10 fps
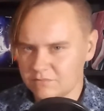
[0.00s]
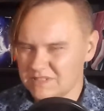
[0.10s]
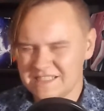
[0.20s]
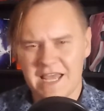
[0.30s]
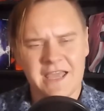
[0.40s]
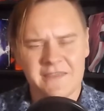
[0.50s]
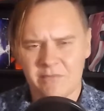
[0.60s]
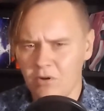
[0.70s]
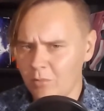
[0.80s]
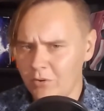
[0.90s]
staying in the
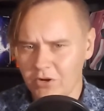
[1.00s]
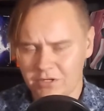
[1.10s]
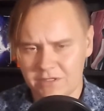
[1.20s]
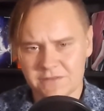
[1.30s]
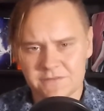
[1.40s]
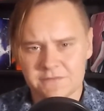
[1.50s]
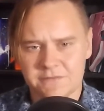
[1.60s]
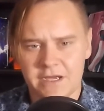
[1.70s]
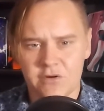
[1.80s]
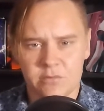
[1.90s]
ballpark of
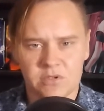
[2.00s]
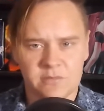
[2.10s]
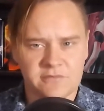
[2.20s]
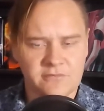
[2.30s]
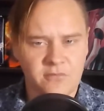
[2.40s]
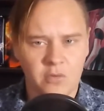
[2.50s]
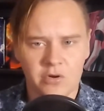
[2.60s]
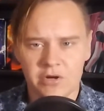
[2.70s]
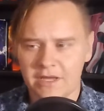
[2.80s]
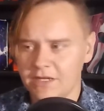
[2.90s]
Fire Emblem
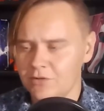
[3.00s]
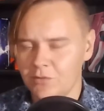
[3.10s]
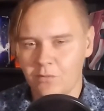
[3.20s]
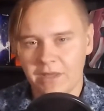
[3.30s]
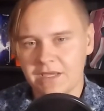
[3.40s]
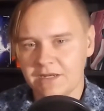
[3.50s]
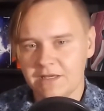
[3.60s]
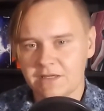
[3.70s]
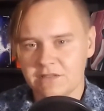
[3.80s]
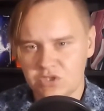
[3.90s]
4 and
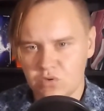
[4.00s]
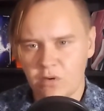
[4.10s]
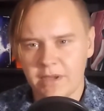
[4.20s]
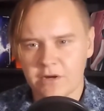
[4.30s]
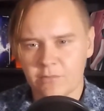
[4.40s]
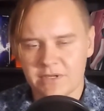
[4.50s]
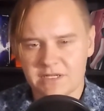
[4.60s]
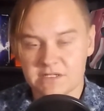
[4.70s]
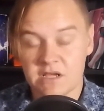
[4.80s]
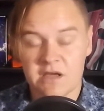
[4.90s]
Awakening duo banner,
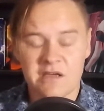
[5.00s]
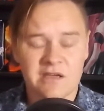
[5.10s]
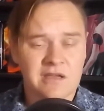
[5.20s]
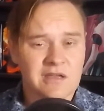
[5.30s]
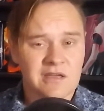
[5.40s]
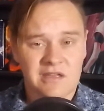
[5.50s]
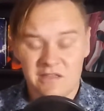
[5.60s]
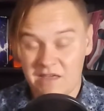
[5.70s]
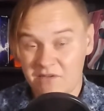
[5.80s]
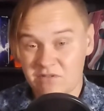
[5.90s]
because
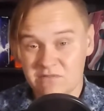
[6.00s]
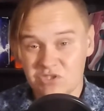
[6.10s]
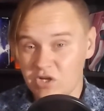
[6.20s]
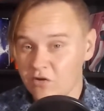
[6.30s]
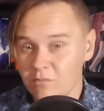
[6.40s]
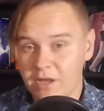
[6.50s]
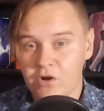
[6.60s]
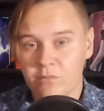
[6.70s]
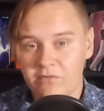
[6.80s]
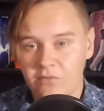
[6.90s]
they haven't shared a
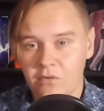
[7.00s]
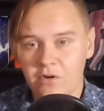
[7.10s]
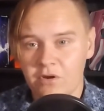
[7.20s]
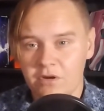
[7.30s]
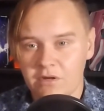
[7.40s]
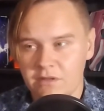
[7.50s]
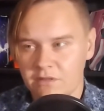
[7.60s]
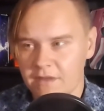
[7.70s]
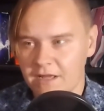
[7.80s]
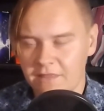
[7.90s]
banner before
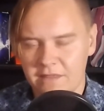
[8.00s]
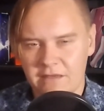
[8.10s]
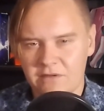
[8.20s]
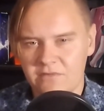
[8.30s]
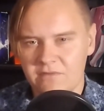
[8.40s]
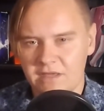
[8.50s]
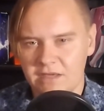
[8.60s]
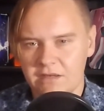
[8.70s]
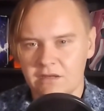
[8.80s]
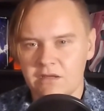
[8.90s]
that I can think of,
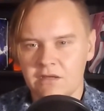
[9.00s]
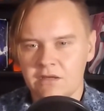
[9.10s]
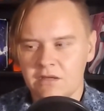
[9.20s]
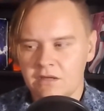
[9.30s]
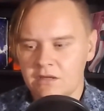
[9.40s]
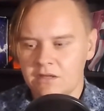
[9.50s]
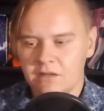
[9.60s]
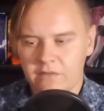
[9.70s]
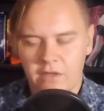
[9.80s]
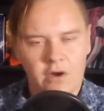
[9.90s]
and
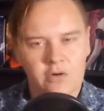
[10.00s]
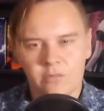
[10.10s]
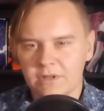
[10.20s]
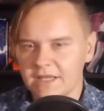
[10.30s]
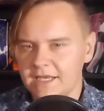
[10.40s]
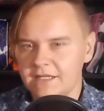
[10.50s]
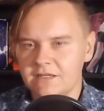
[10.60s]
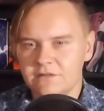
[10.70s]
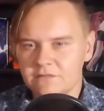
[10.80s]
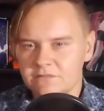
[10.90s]
they are
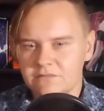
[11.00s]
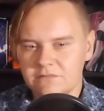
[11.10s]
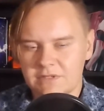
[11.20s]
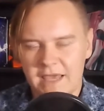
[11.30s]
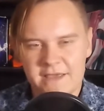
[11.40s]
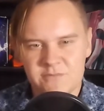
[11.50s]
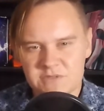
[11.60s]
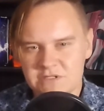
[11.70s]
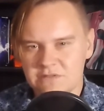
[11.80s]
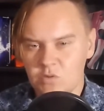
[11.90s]
related
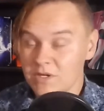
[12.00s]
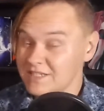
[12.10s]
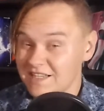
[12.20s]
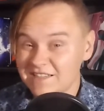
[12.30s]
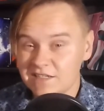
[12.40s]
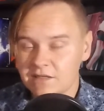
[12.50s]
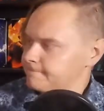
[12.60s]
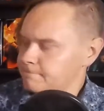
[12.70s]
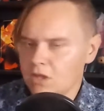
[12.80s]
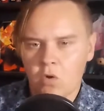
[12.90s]
games to an extent.
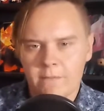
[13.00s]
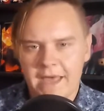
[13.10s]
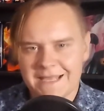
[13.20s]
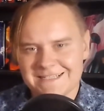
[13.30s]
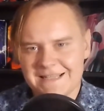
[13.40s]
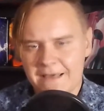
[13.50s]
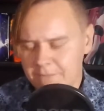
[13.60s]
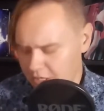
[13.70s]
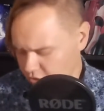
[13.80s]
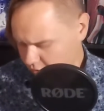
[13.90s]
Going back into that
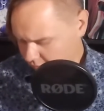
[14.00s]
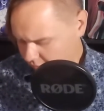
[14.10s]
banner,